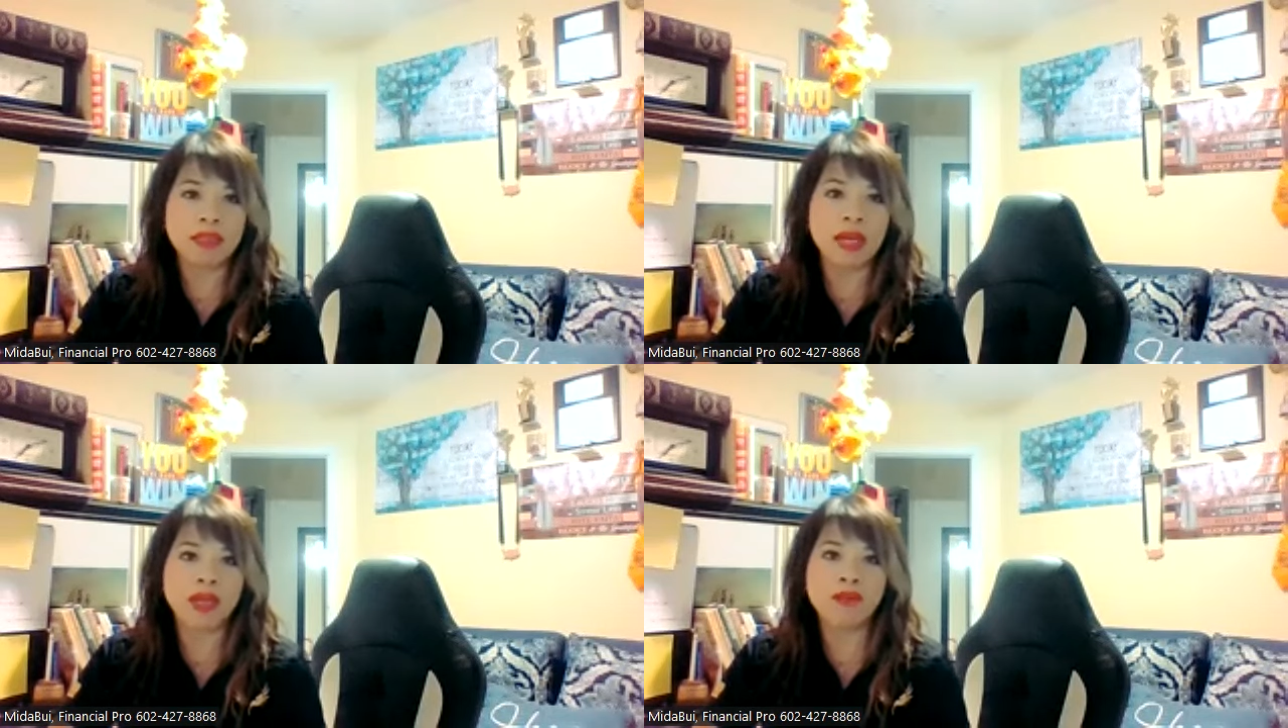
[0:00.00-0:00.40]

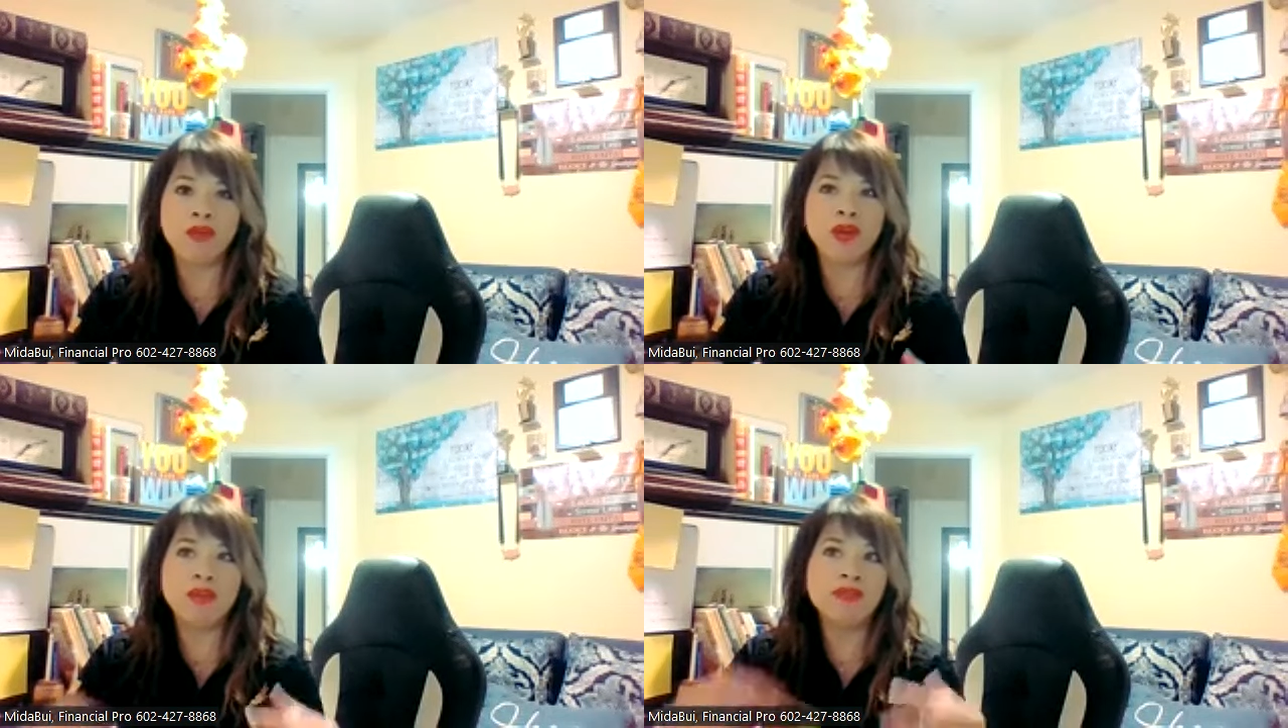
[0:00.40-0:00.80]
Like
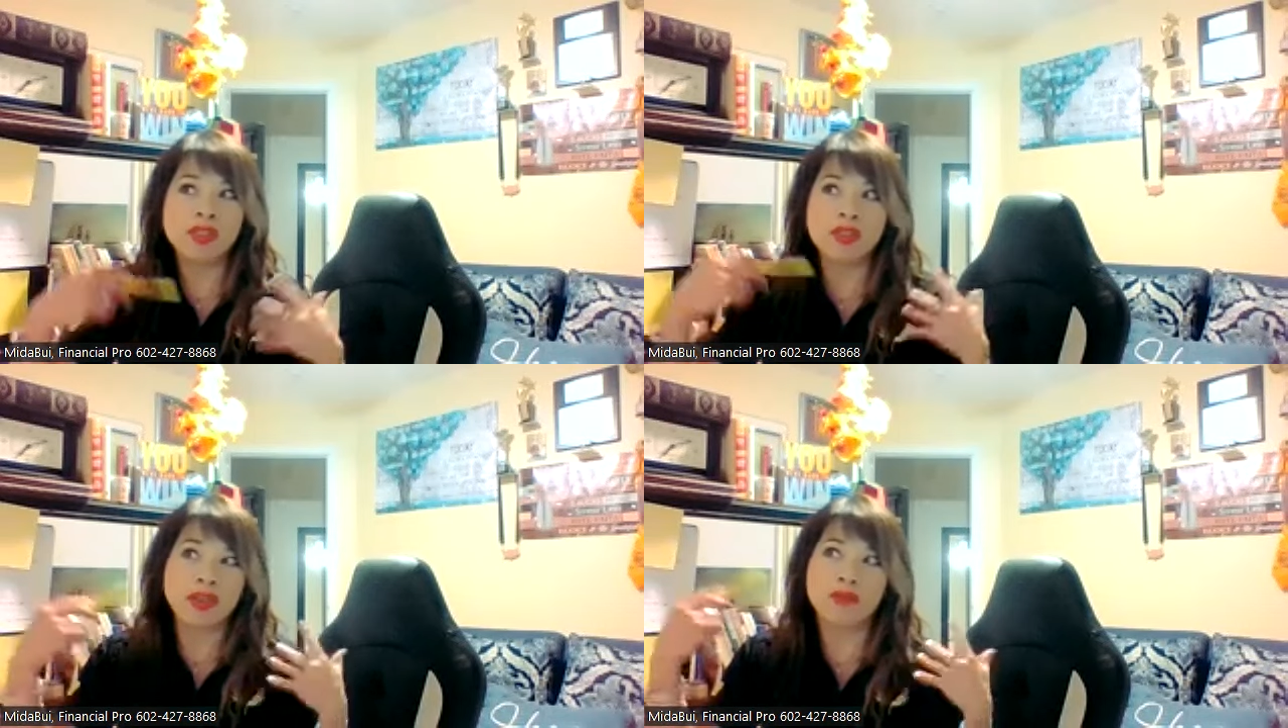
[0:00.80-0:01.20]

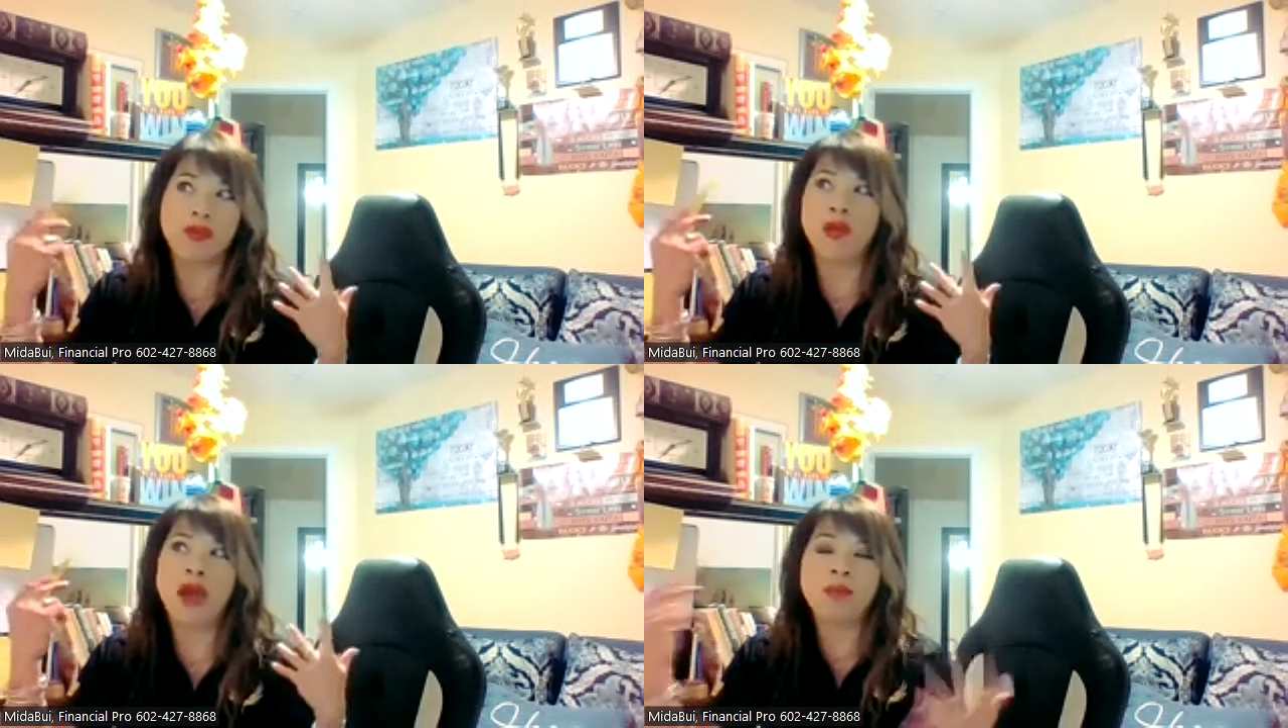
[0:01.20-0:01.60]
if
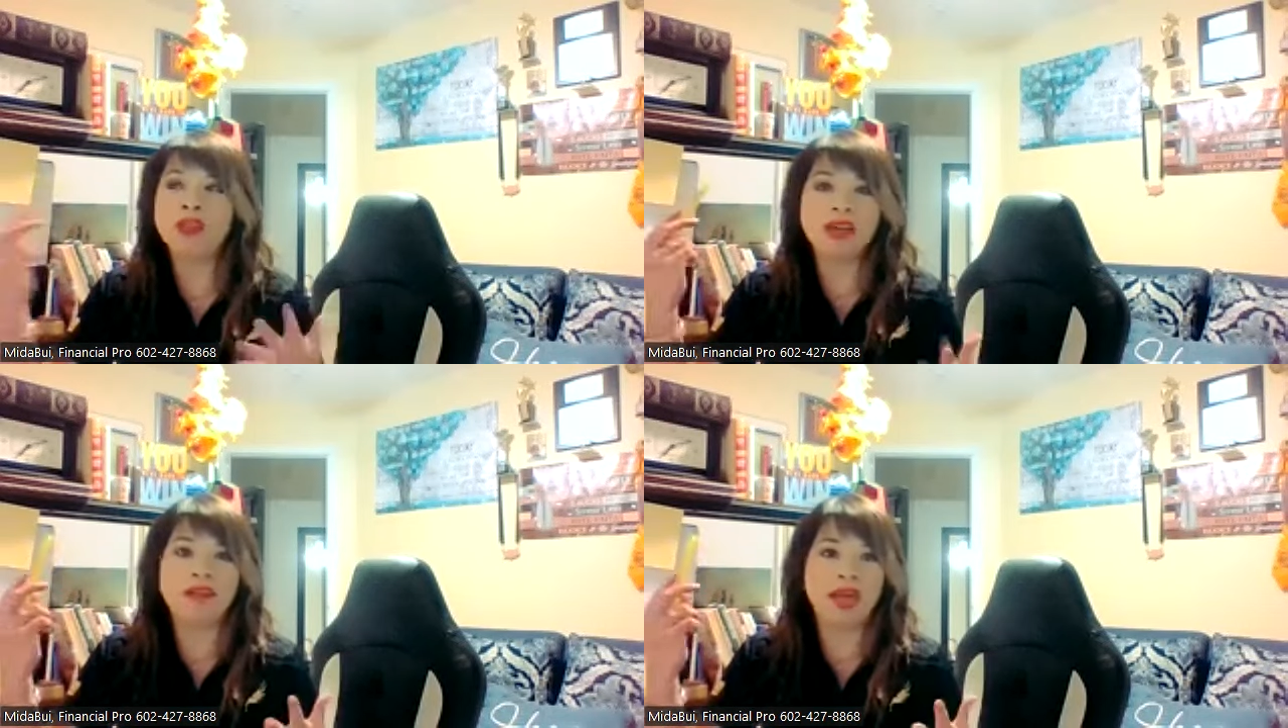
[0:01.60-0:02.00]
you happen
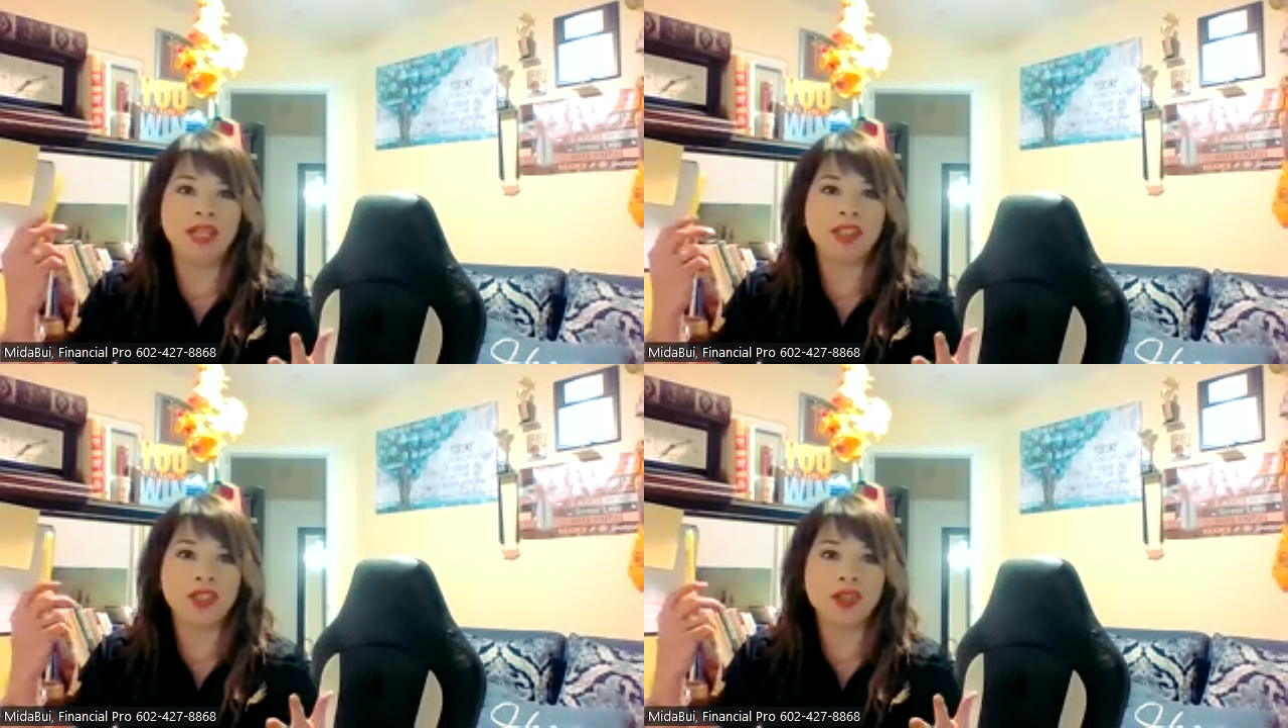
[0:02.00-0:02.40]
to have
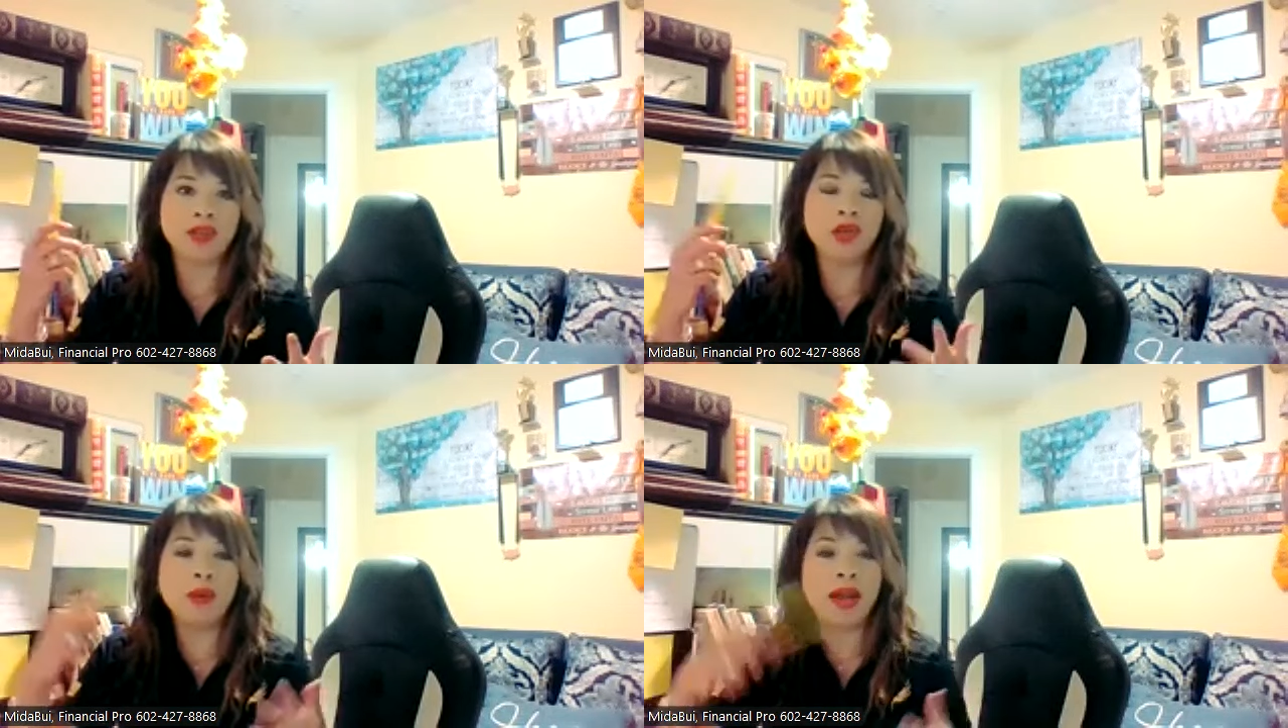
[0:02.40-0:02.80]
cancer,
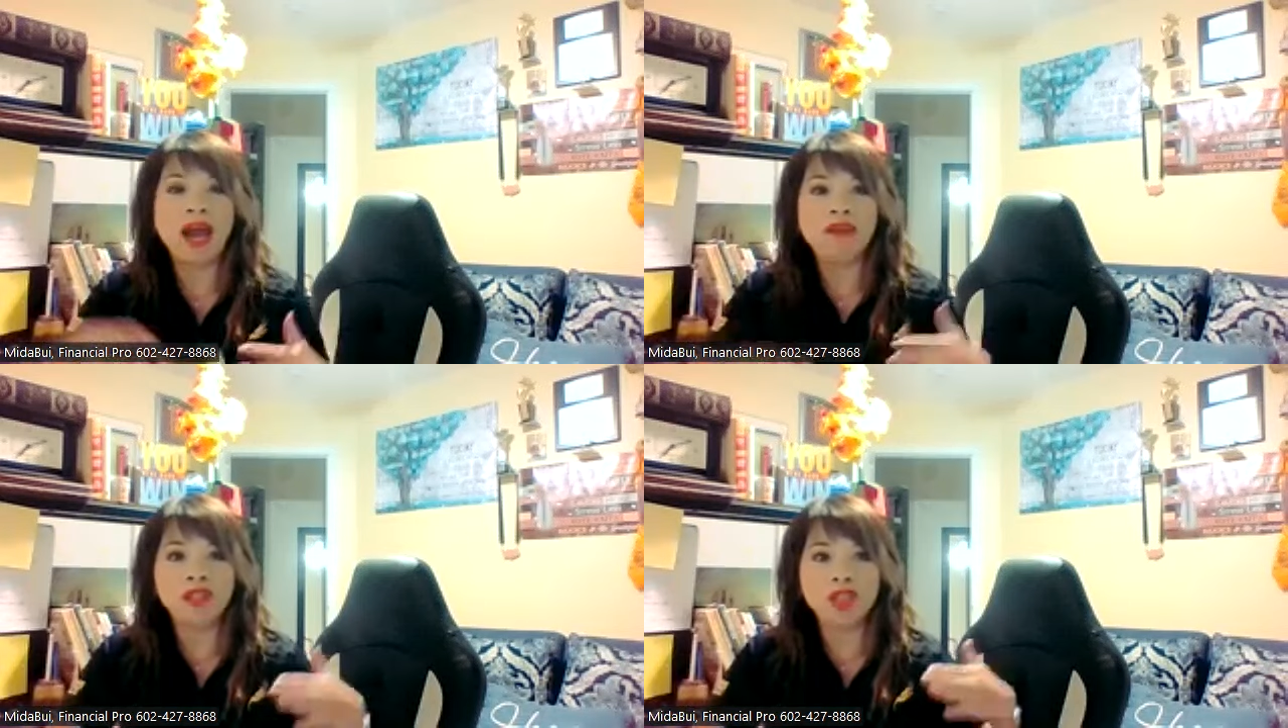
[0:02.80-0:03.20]
you will
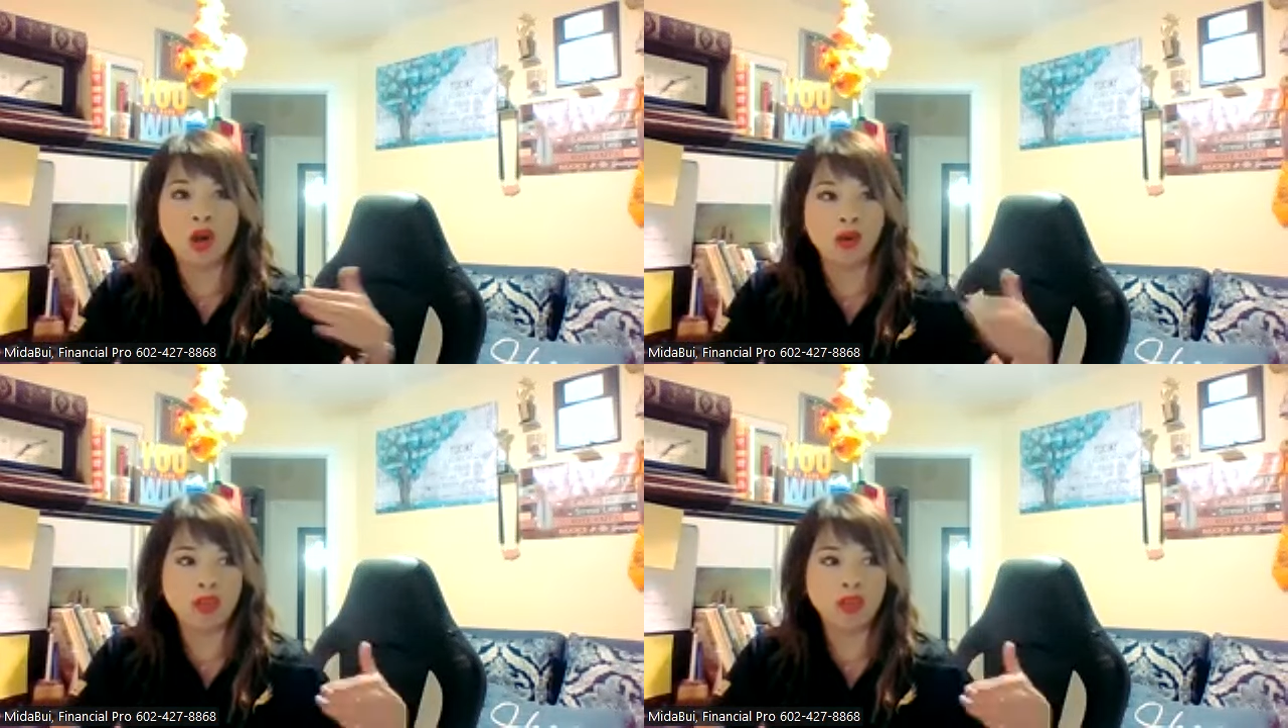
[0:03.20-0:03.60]
have to
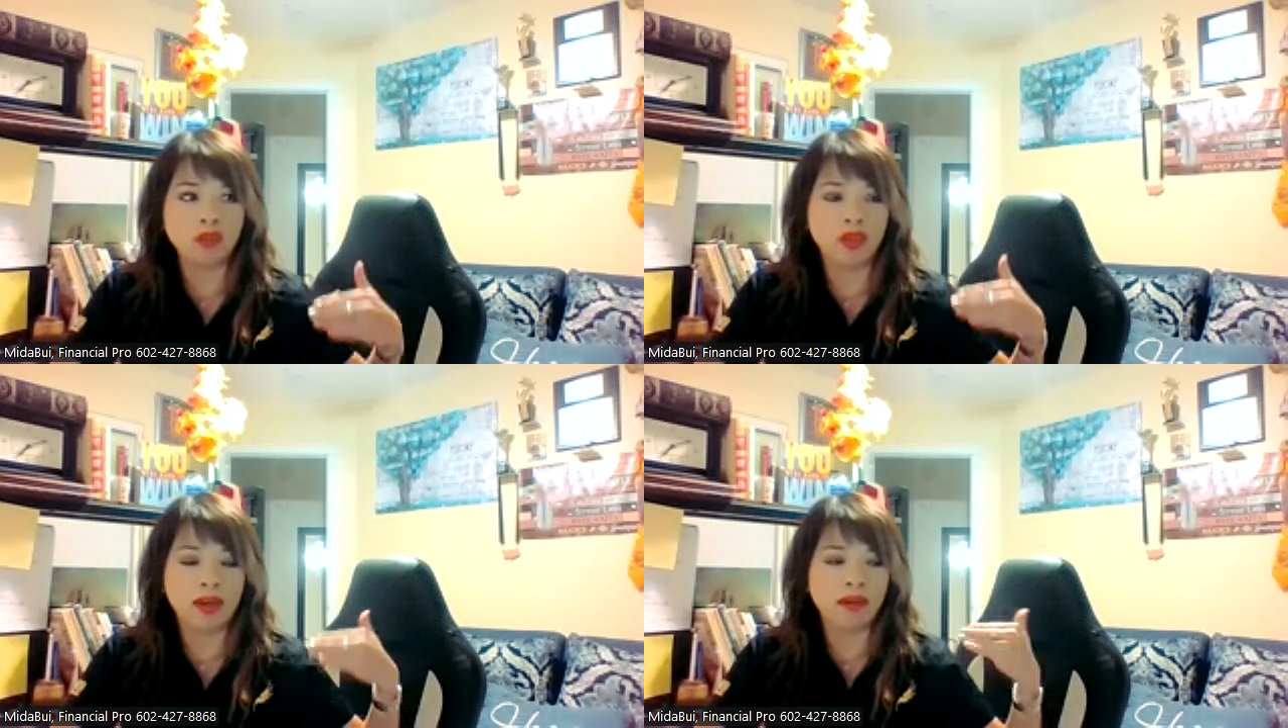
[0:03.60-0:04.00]
go to
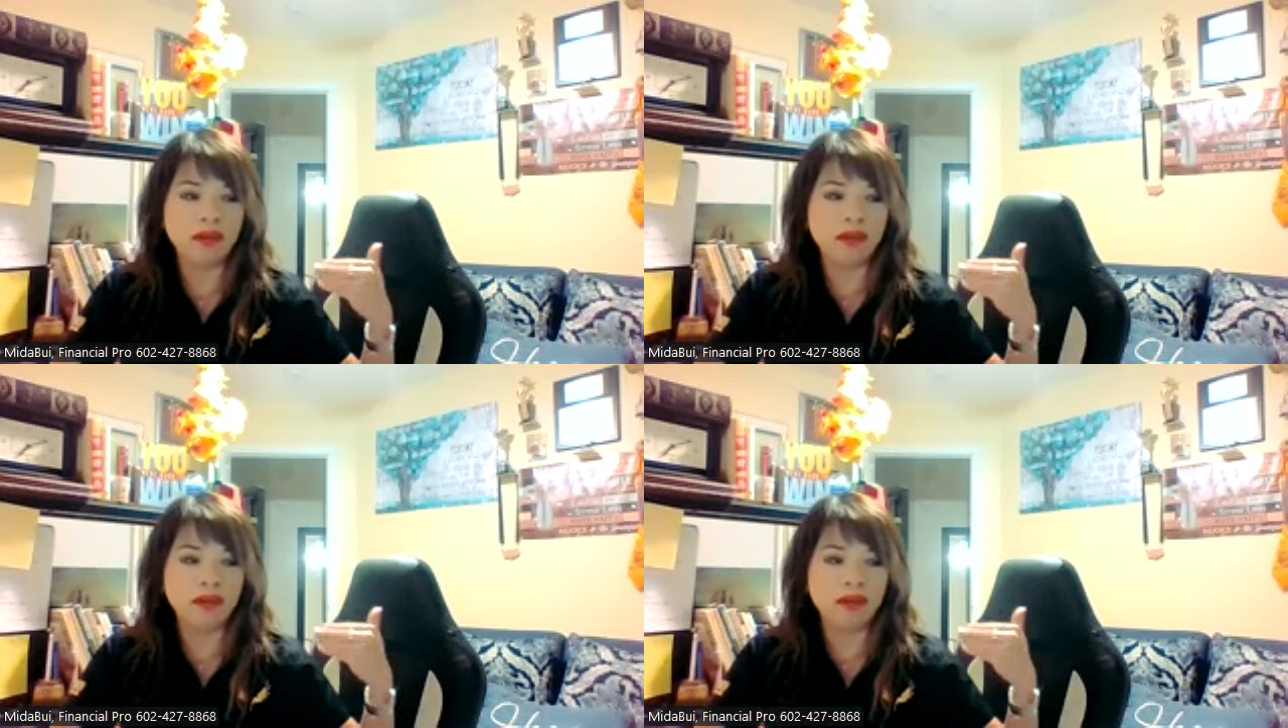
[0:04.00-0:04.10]
the